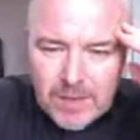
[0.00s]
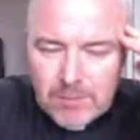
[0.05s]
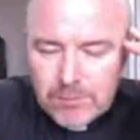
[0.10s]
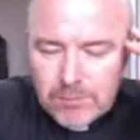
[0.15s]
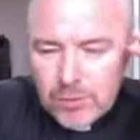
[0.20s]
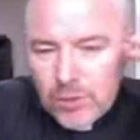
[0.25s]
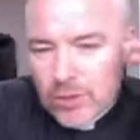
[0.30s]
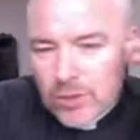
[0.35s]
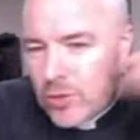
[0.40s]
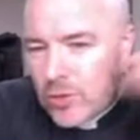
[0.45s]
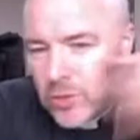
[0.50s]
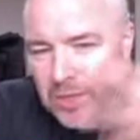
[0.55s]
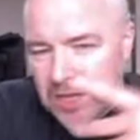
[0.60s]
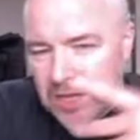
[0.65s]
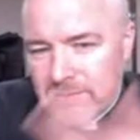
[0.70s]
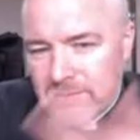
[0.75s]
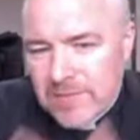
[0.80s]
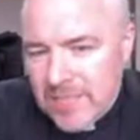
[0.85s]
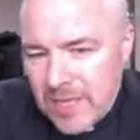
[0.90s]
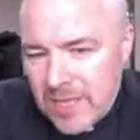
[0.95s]
Luke
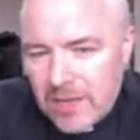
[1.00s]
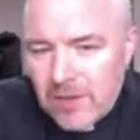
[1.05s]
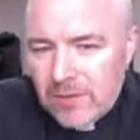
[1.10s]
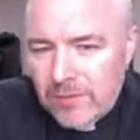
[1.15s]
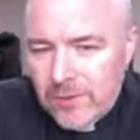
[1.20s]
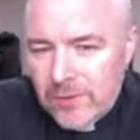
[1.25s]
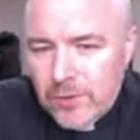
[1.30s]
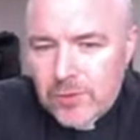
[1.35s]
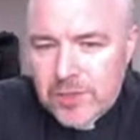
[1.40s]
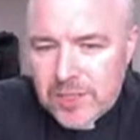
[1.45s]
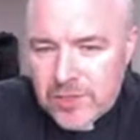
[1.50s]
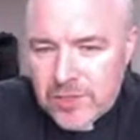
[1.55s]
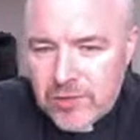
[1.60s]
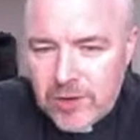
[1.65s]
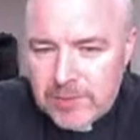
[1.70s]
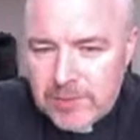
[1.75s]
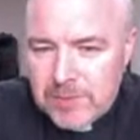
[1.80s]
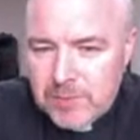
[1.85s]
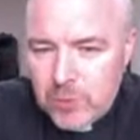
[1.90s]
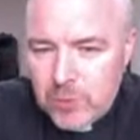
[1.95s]
himself, who
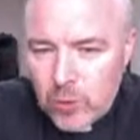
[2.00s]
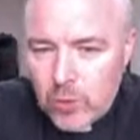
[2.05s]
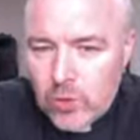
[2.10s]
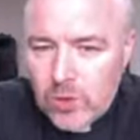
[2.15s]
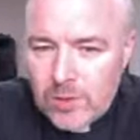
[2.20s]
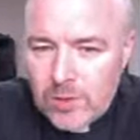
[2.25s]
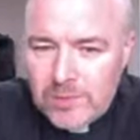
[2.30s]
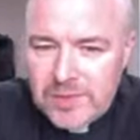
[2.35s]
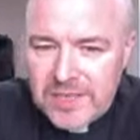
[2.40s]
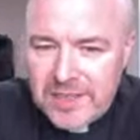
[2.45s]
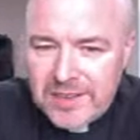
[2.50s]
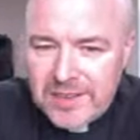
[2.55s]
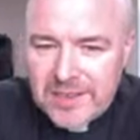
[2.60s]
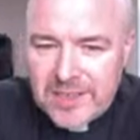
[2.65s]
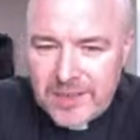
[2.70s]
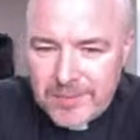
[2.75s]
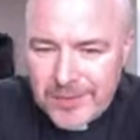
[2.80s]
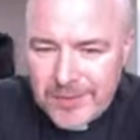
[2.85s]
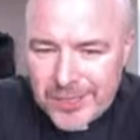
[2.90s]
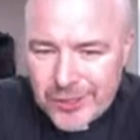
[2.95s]
describes Paul being
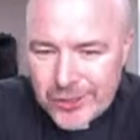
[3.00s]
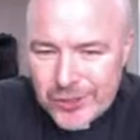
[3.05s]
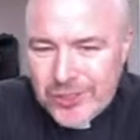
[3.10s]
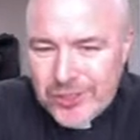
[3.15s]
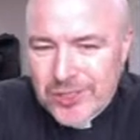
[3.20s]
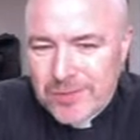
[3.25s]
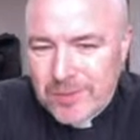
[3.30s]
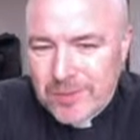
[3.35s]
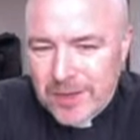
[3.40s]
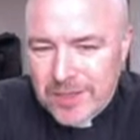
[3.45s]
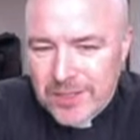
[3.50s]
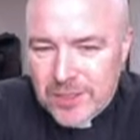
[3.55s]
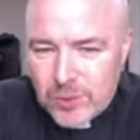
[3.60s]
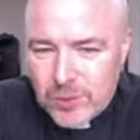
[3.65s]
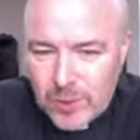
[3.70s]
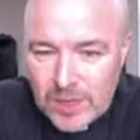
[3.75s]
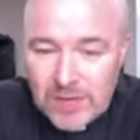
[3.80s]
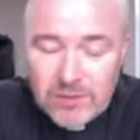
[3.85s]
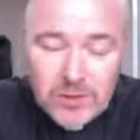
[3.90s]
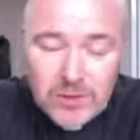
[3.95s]
commissioned by the
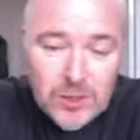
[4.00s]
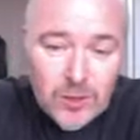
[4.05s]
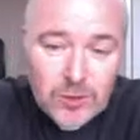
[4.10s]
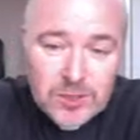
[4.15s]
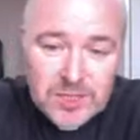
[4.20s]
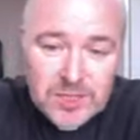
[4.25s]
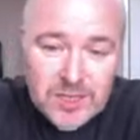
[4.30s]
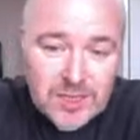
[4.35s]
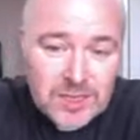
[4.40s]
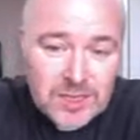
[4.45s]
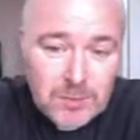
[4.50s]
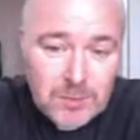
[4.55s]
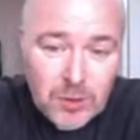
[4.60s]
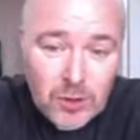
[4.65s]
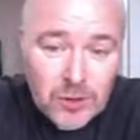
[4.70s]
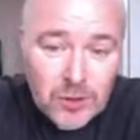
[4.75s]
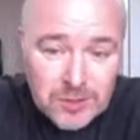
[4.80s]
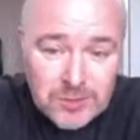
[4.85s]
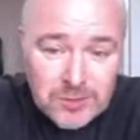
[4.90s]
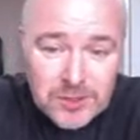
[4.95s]
12 alongside
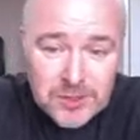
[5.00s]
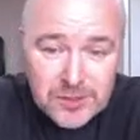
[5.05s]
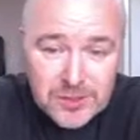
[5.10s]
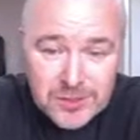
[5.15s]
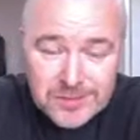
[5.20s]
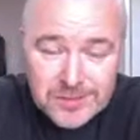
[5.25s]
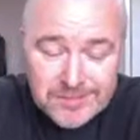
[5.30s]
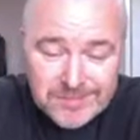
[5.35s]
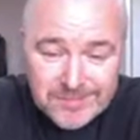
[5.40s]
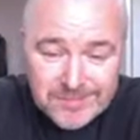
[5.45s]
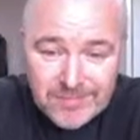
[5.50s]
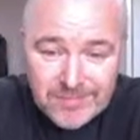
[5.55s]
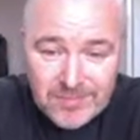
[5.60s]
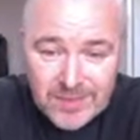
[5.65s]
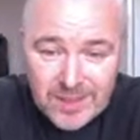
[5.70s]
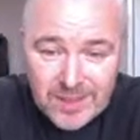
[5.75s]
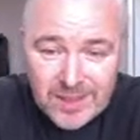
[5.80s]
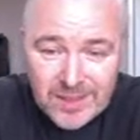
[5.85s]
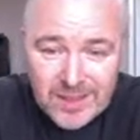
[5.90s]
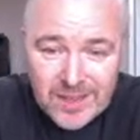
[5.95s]
Barnabas
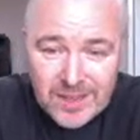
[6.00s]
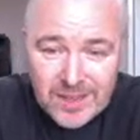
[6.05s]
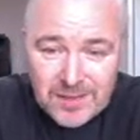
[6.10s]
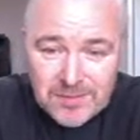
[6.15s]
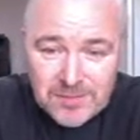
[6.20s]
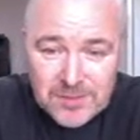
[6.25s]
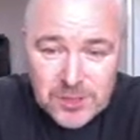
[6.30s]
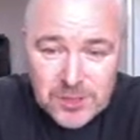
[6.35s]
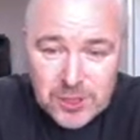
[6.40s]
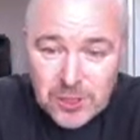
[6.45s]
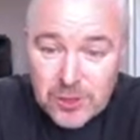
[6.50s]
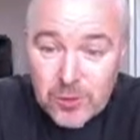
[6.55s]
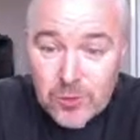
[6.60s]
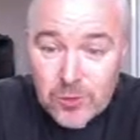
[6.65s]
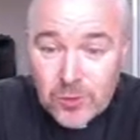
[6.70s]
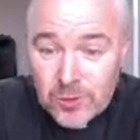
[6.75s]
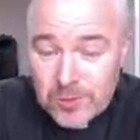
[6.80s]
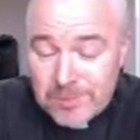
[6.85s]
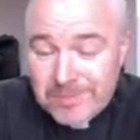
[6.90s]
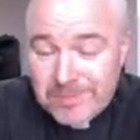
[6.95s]
to
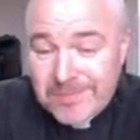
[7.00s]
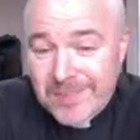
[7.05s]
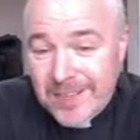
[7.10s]
go